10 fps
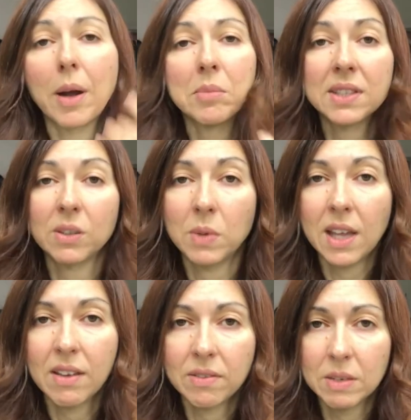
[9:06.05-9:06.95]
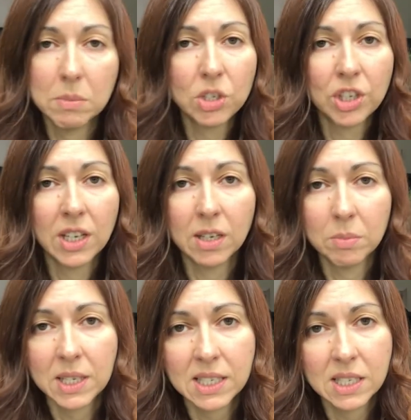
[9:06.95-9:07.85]
problems that we have in Michigan,
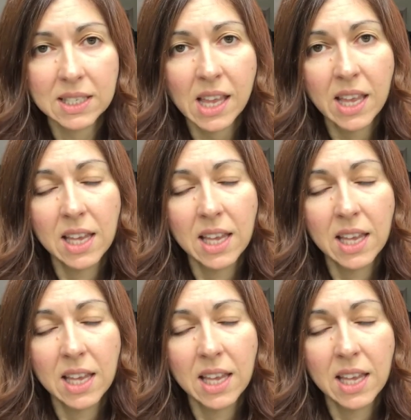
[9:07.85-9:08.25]
because